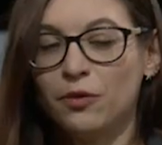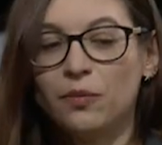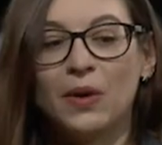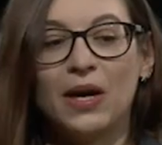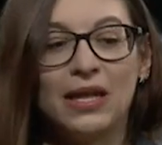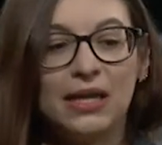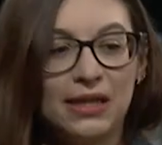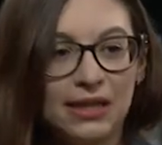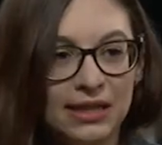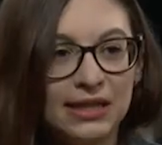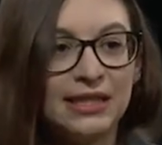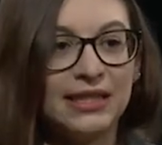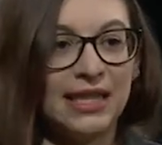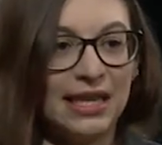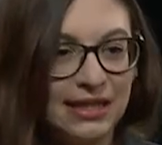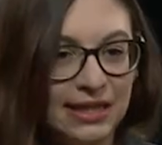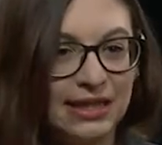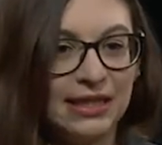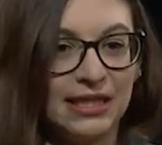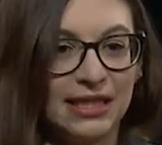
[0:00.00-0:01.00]
while
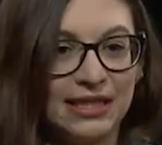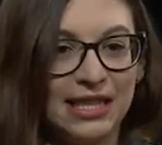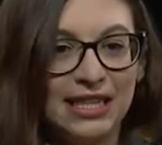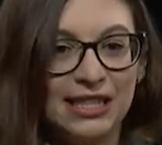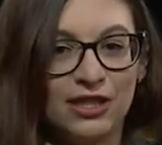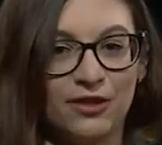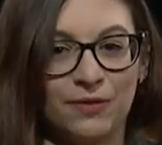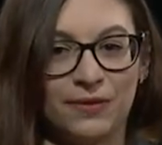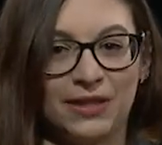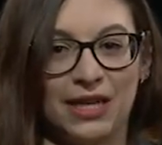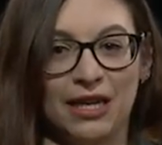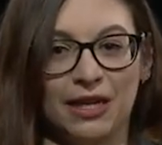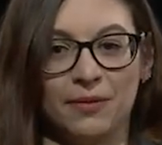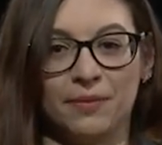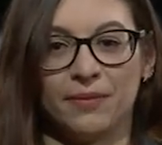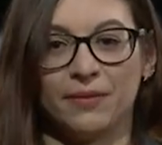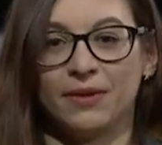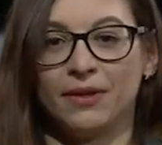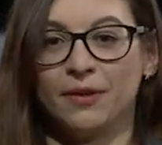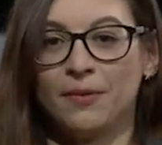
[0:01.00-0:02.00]
standing the test of time.
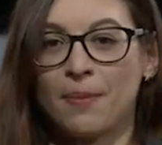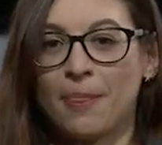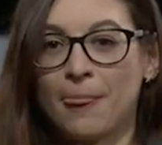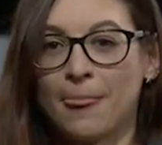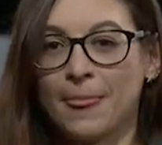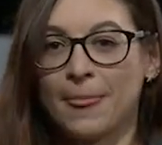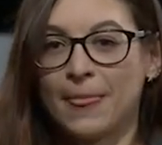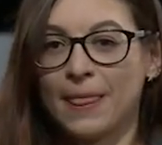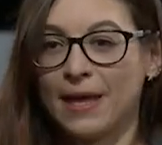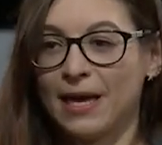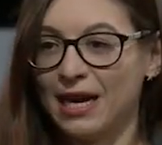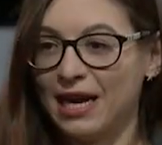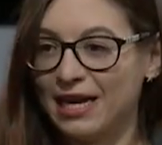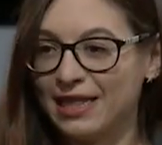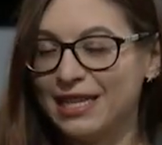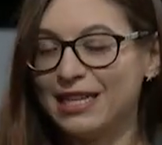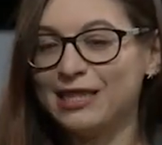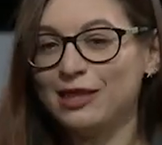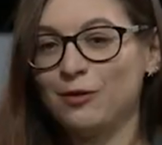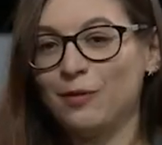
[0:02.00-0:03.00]
And
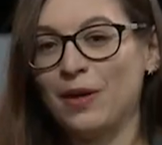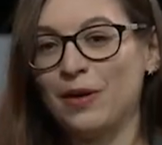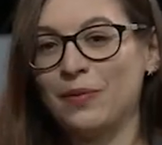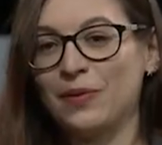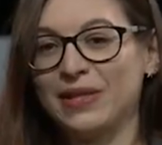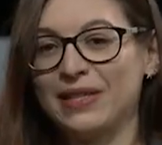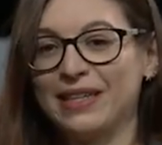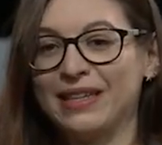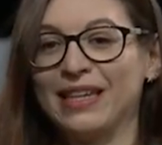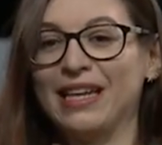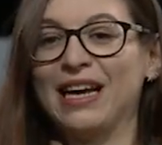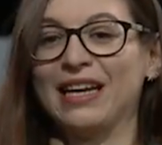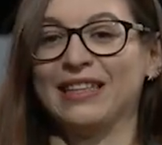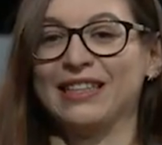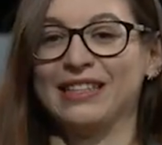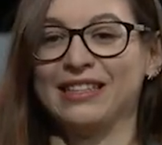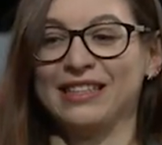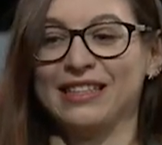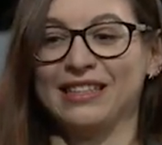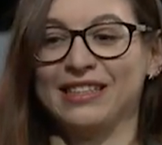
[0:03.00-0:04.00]
that's why we need
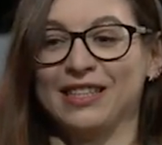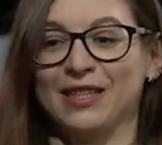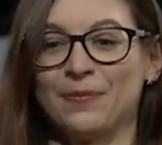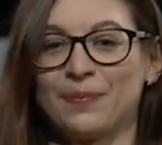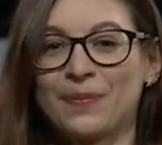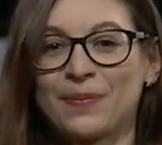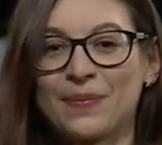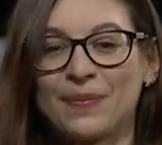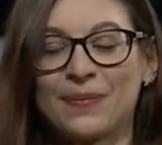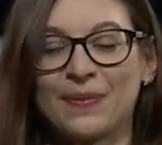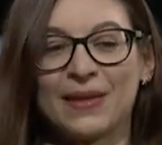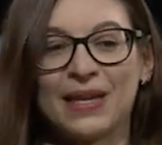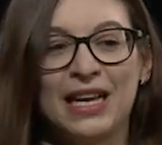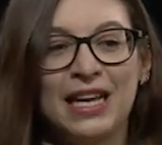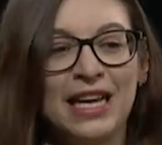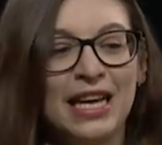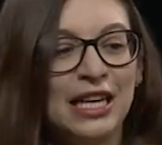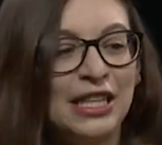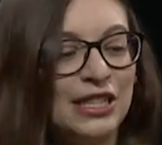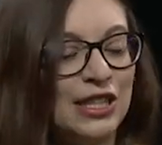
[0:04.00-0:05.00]
lattices.
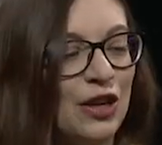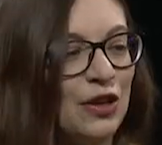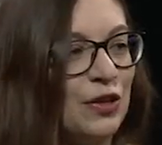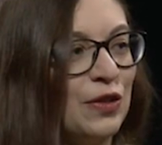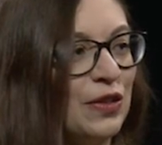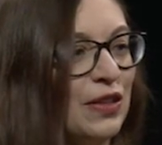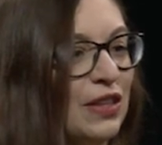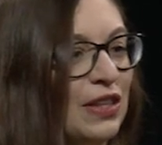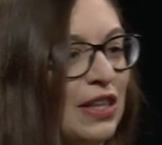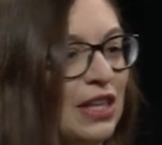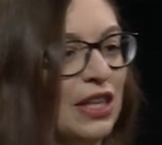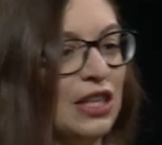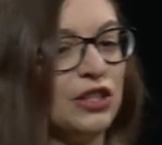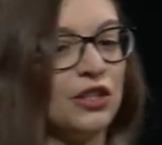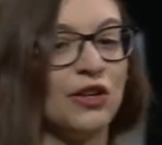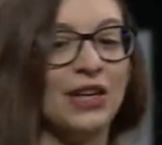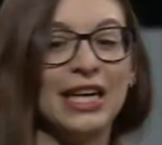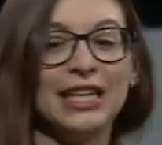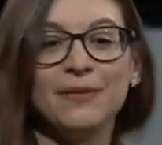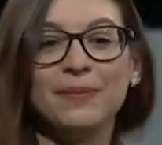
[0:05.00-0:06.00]
So, so
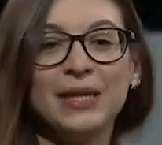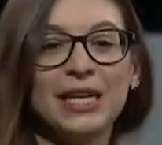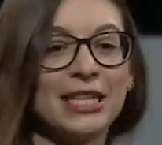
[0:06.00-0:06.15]
let me